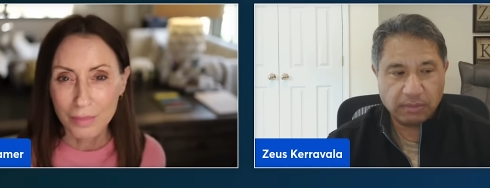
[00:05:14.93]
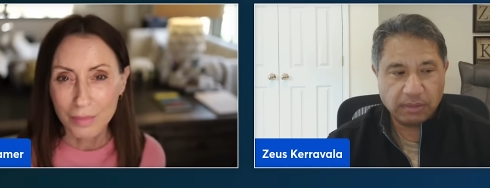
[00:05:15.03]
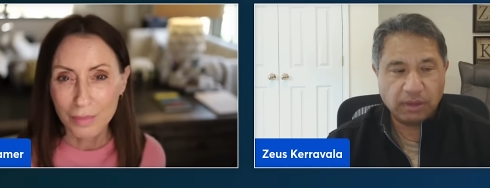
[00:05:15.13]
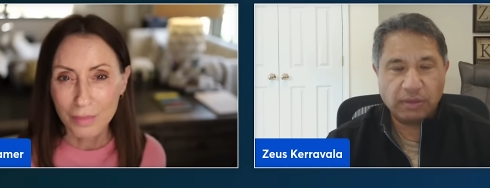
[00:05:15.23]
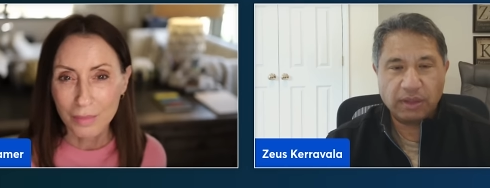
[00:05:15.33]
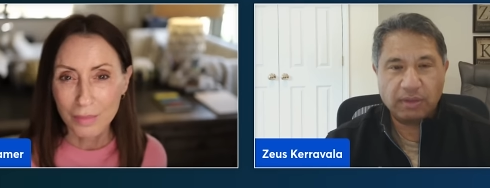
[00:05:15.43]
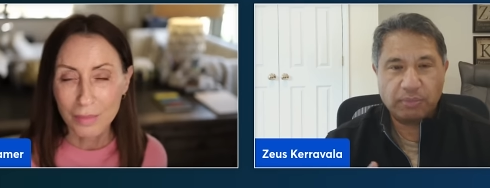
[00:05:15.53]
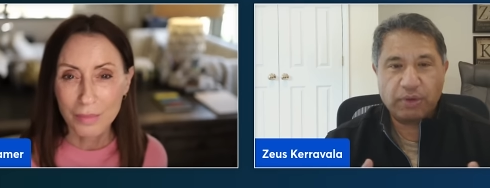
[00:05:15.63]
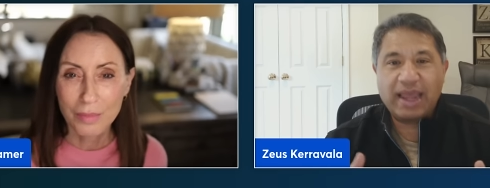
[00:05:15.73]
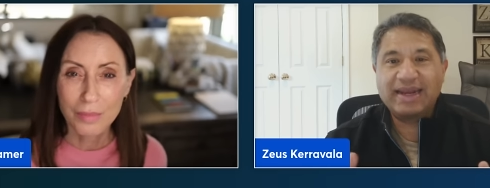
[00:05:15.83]
Speaker 1: you know, the
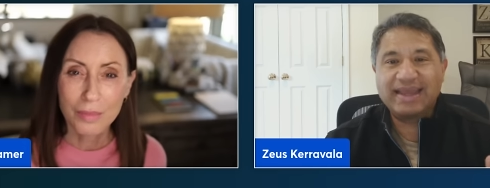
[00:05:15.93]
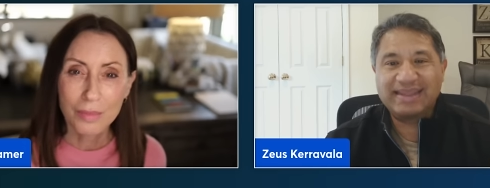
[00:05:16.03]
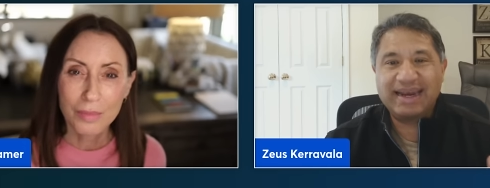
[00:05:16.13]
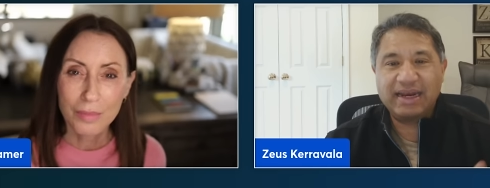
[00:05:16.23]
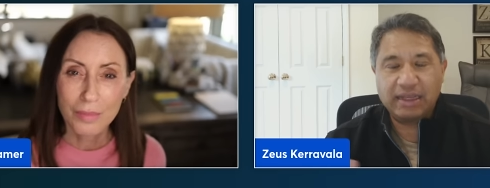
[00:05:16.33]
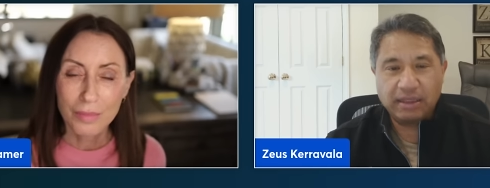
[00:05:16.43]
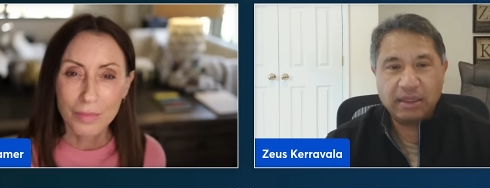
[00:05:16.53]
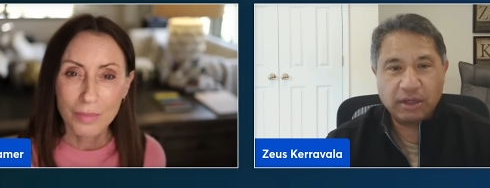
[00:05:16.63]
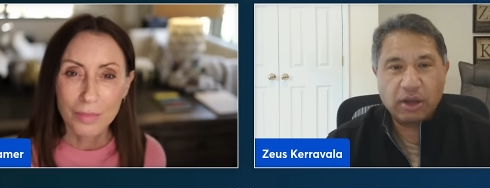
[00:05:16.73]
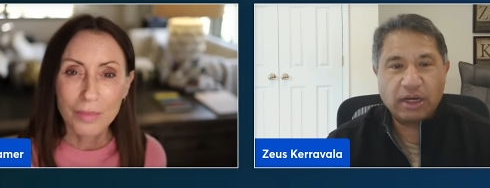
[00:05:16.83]
brand identity
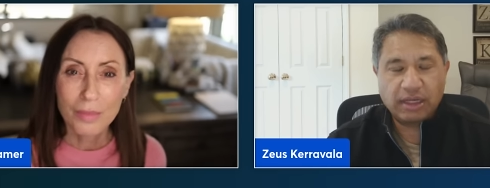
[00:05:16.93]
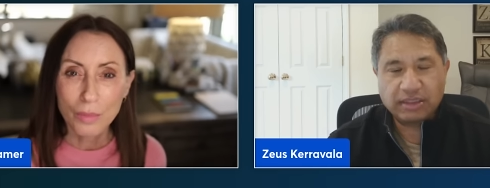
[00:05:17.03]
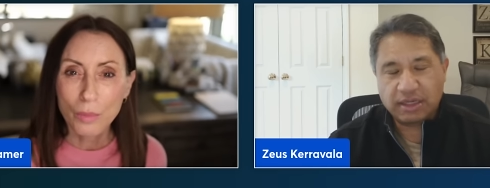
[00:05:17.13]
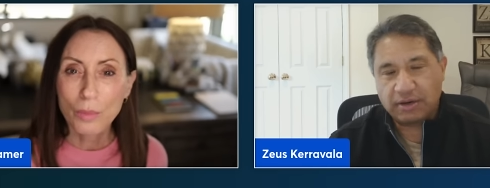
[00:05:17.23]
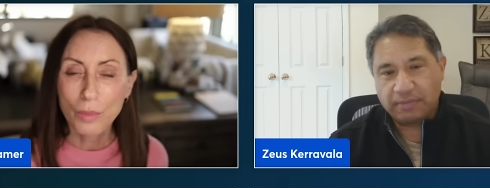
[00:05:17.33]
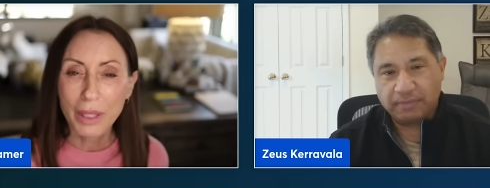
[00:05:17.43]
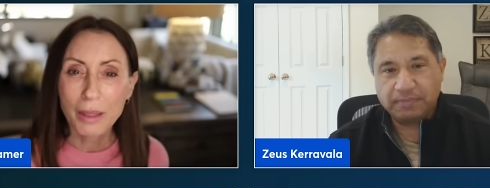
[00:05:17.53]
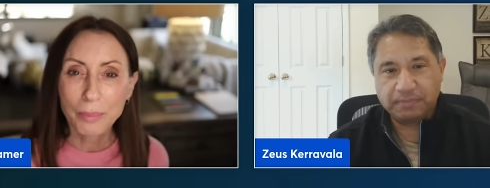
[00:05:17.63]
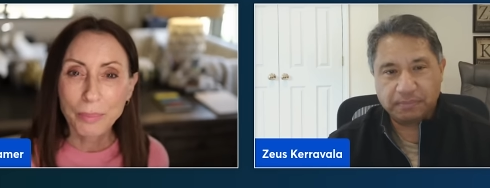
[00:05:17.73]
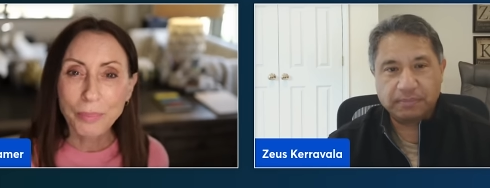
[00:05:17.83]
in Contact Center.
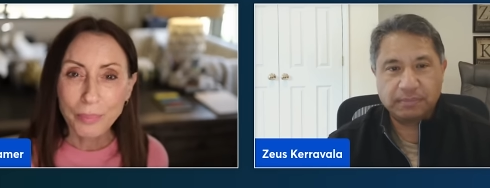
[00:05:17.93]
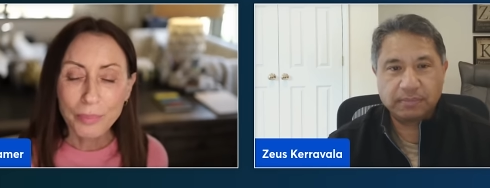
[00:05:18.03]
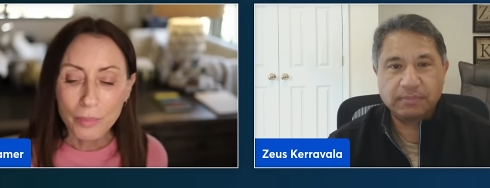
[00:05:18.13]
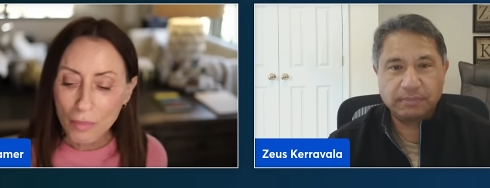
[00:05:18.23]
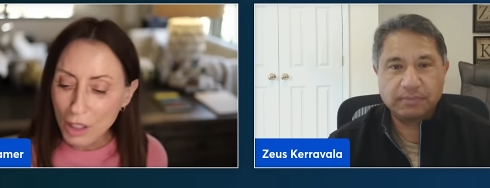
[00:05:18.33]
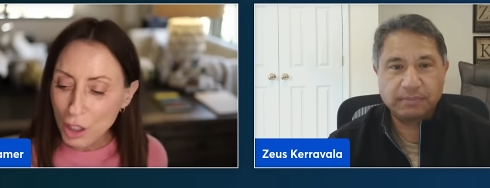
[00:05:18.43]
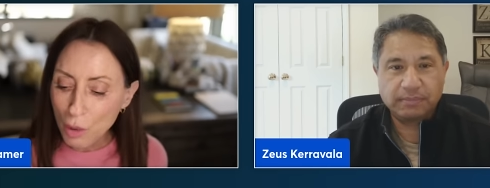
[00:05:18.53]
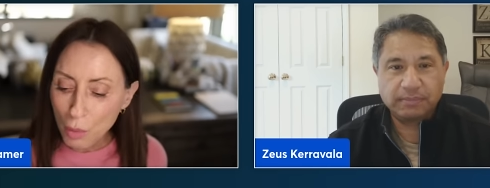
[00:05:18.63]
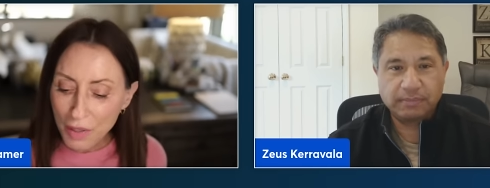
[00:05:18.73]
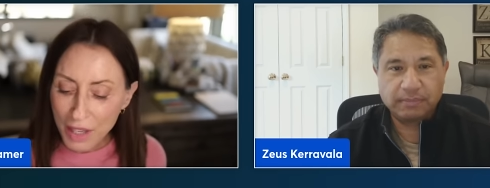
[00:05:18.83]
Speaker 2: Right. You
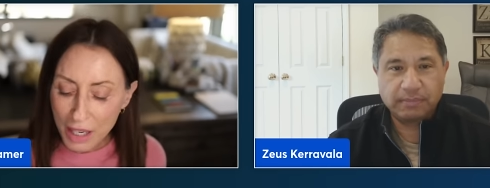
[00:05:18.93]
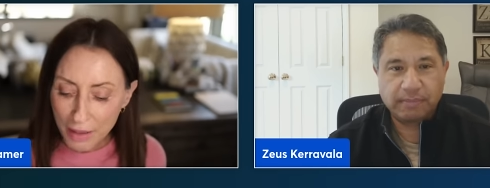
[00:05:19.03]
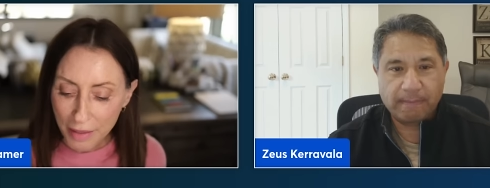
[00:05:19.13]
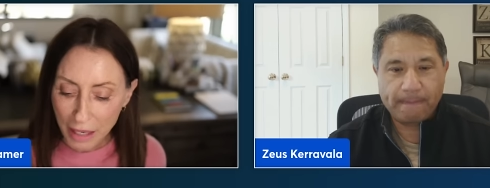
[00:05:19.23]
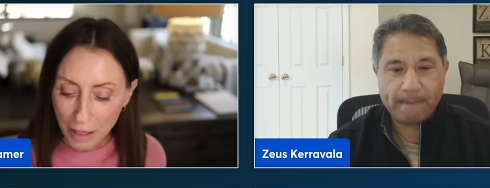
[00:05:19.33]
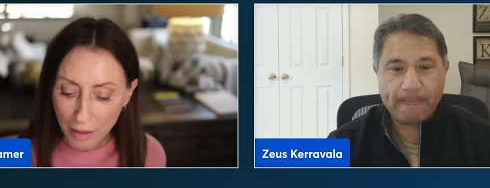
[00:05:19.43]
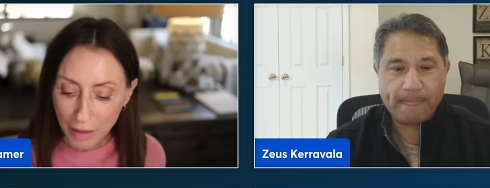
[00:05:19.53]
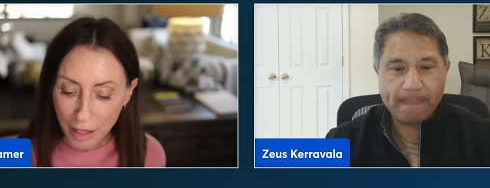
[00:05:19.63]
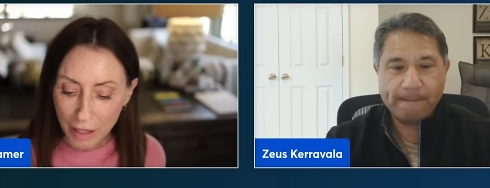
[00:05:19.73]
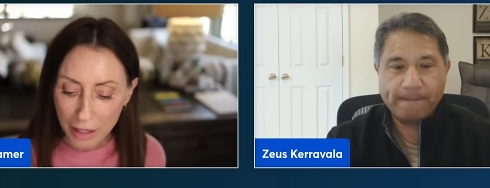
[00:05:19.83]
know, one thing I think
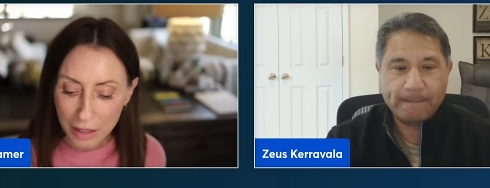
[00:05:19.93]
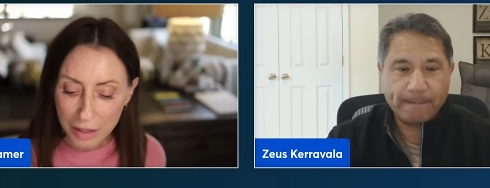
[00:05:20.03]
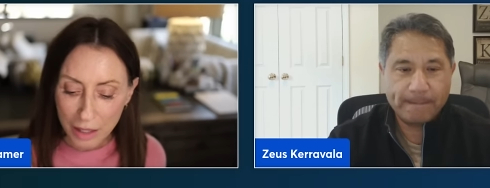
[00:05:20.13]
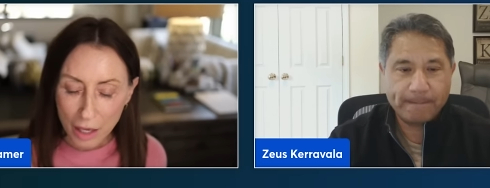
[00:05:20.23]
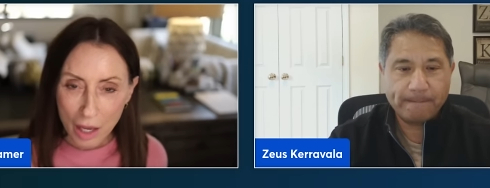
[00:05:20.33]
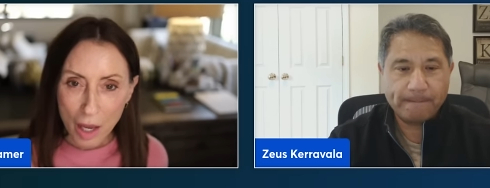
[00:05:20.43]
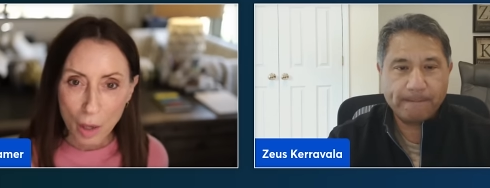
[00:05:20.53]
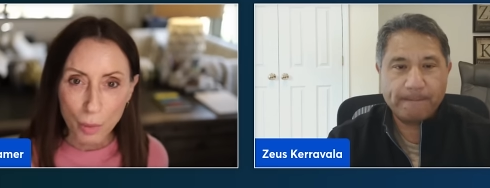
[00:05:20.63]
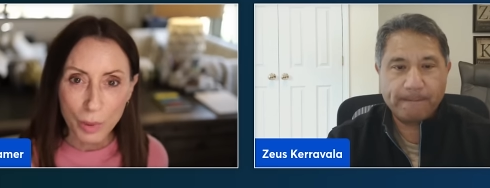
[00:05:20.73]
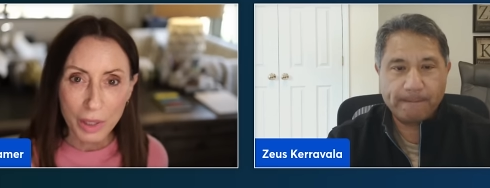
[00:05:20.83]
that is
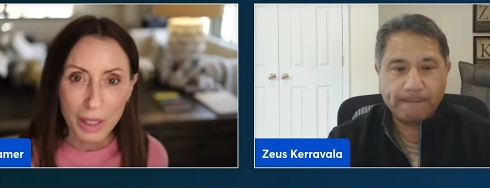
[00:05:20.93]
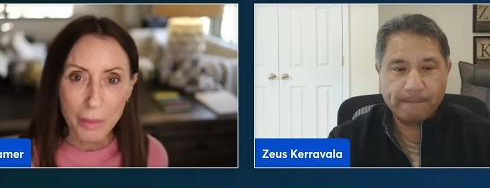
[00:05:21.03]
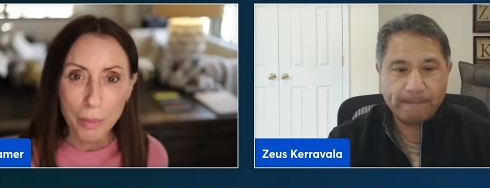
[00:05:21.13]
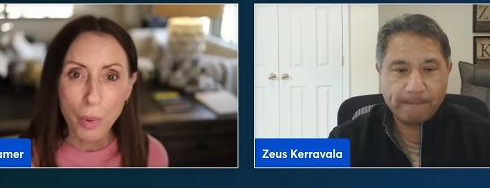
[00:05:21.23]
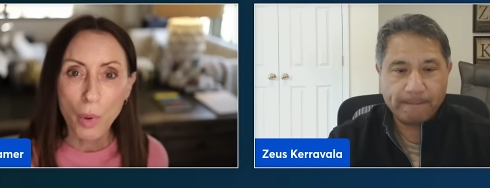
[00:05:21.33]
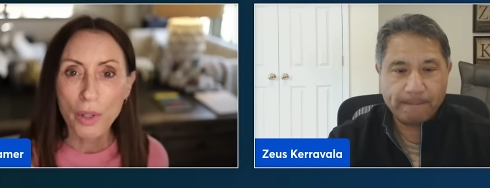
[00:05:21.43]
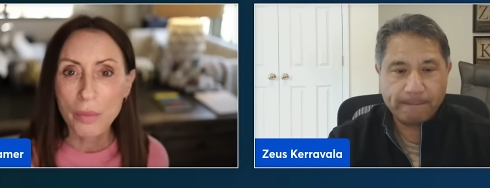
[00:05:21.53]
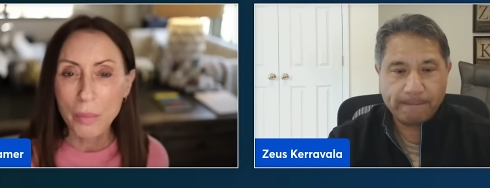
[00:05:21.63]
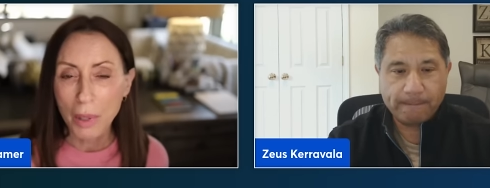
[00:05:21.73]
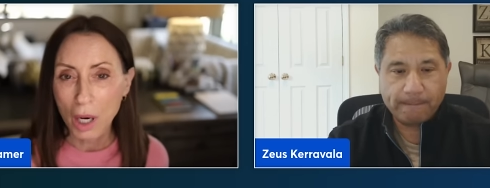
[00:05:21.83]
a really
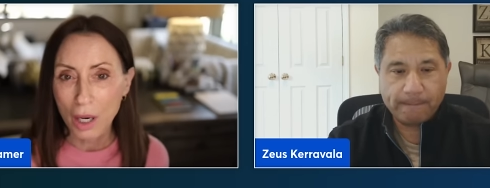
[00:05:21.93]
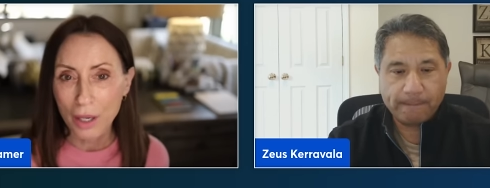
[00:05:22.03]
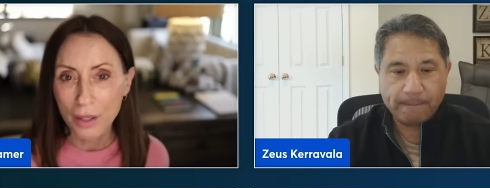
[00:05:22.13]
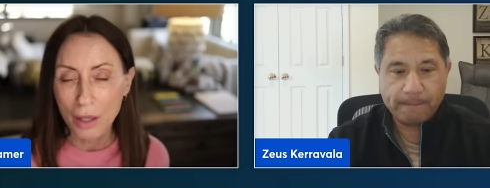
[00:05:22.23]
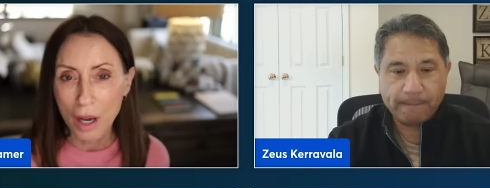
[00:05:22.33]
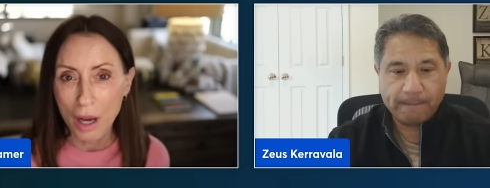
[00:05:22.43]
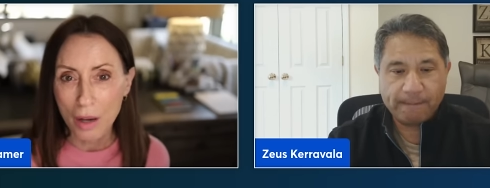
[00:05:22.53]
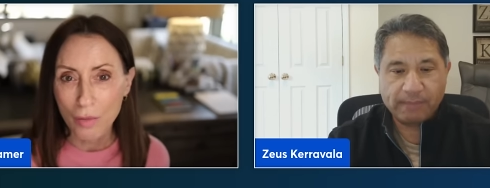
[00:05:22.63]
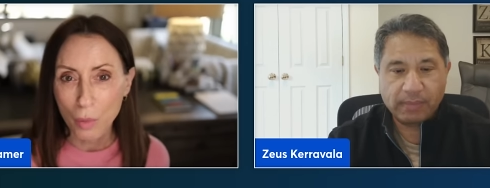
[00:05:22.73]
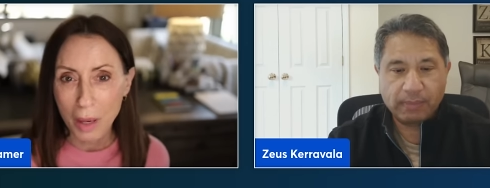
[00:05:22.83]
important part
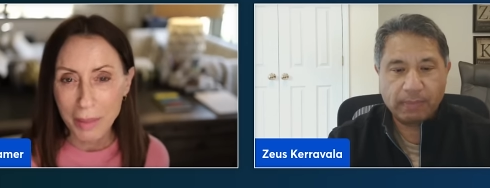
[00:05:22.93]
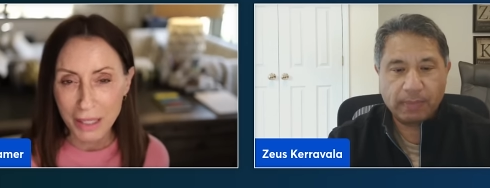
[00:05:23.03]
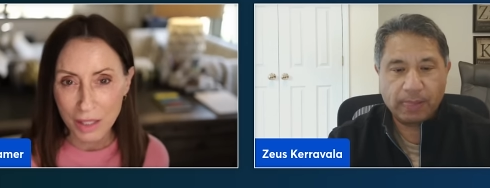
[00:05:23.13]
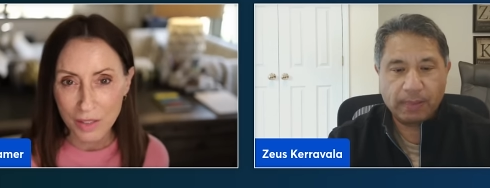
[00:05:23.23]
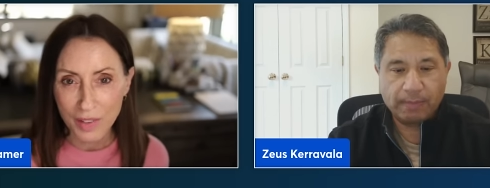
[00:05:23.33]
of WebEx's